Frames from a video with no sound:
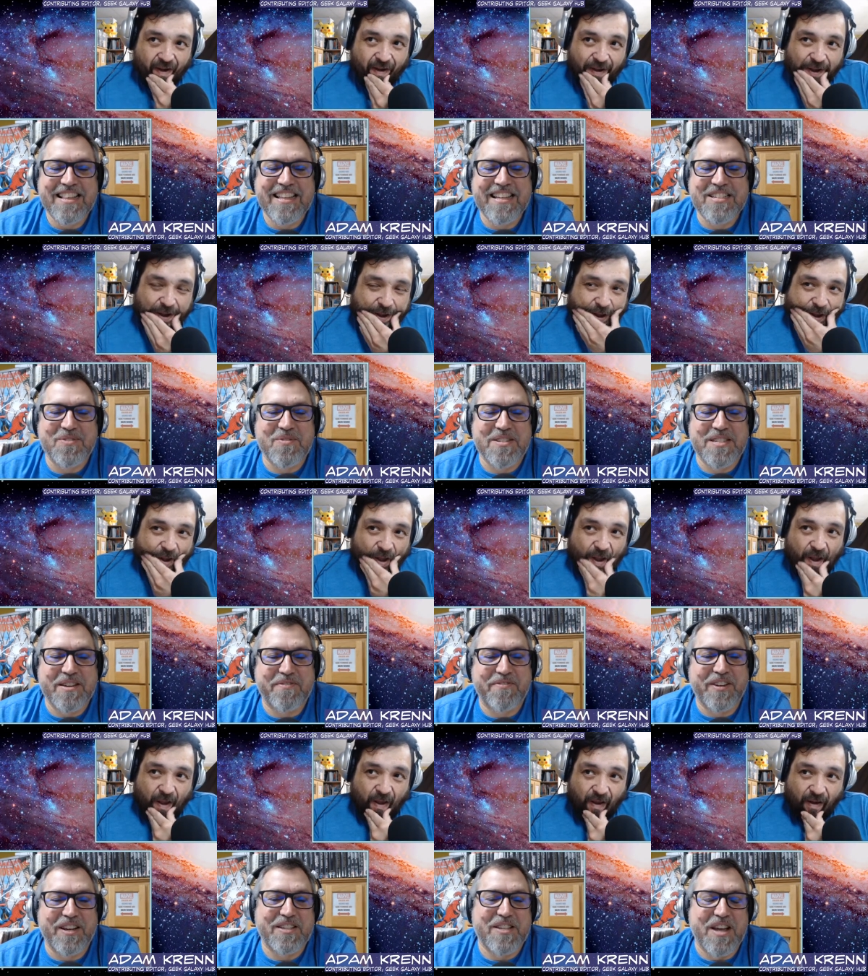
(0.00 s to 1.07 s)
Speaker 1: this was a
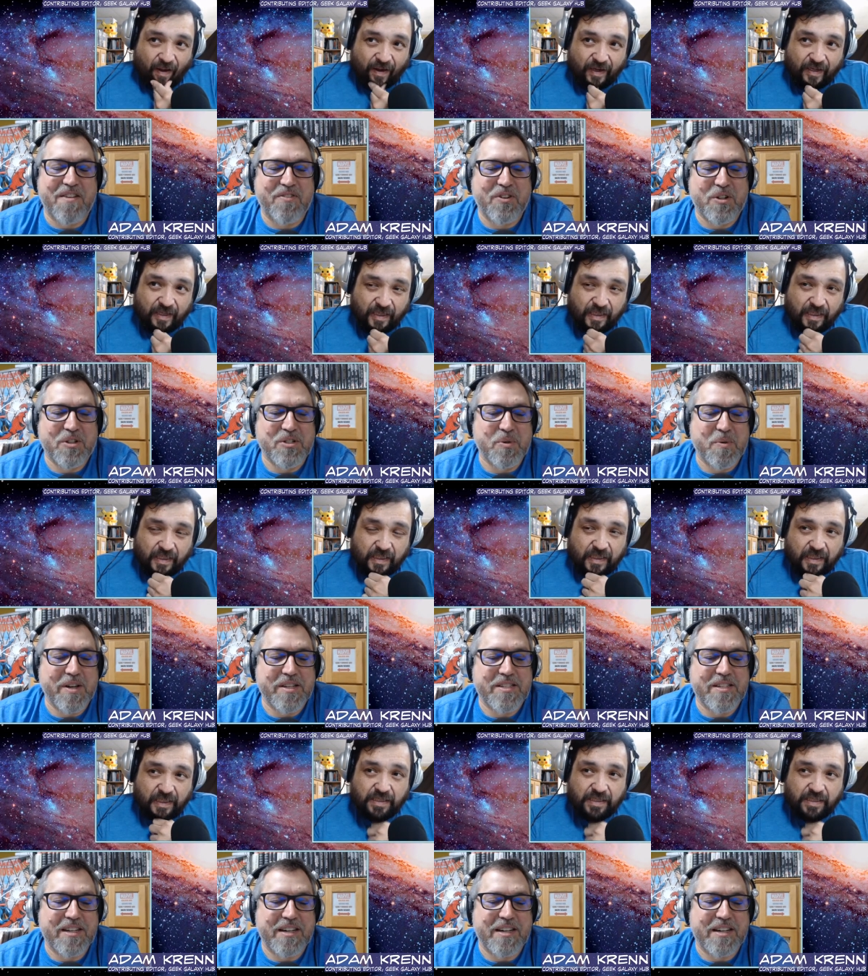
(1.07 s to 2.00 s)
philosophical twist